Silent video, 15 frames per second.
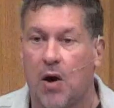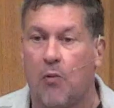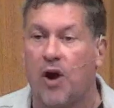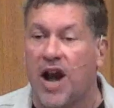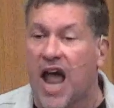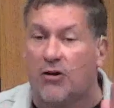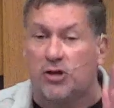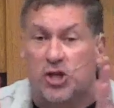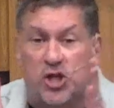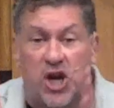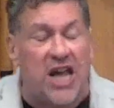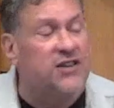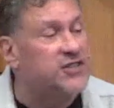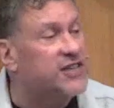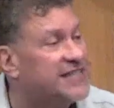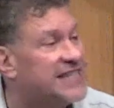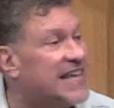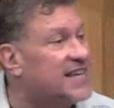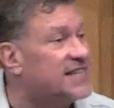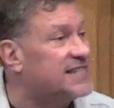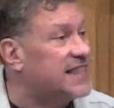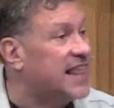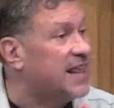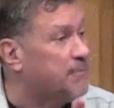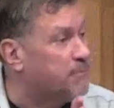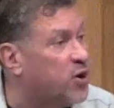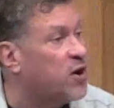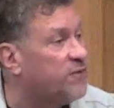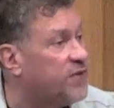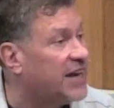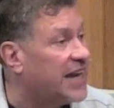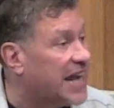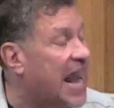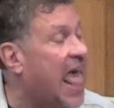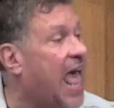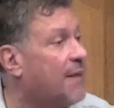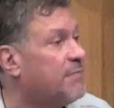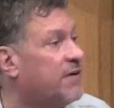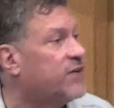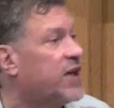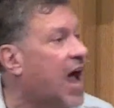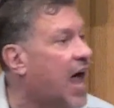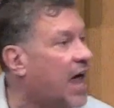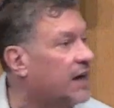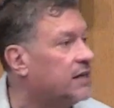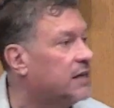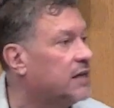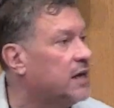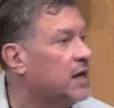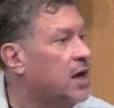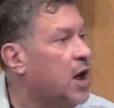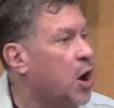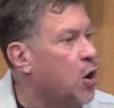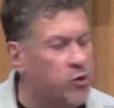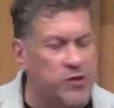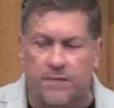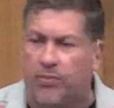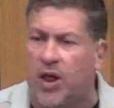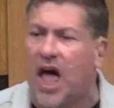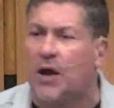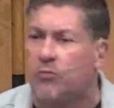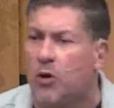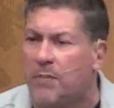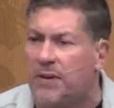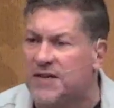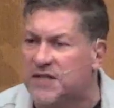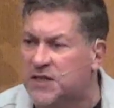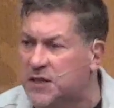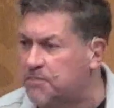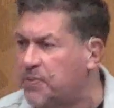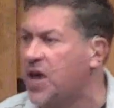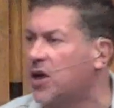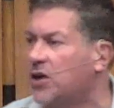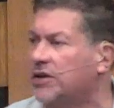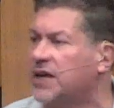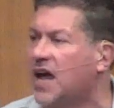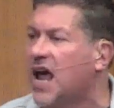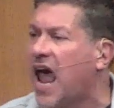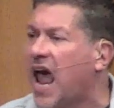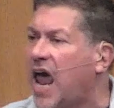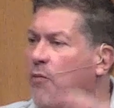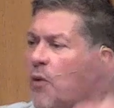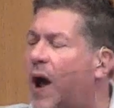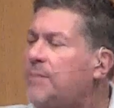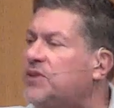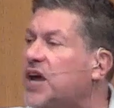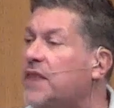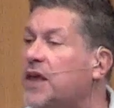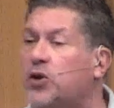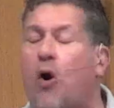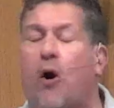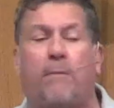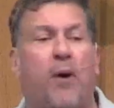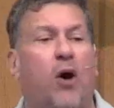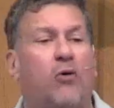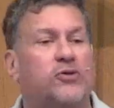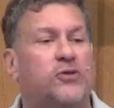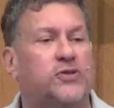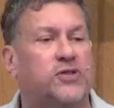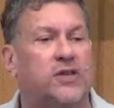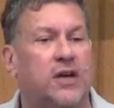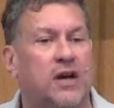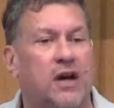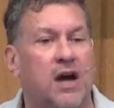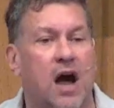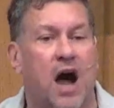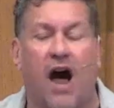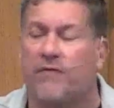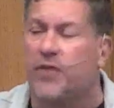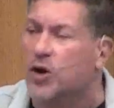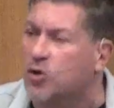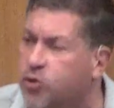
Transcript: where now Jesus is the perfect Lamb of God whose blood will be spilled and wiped on the doorposts of the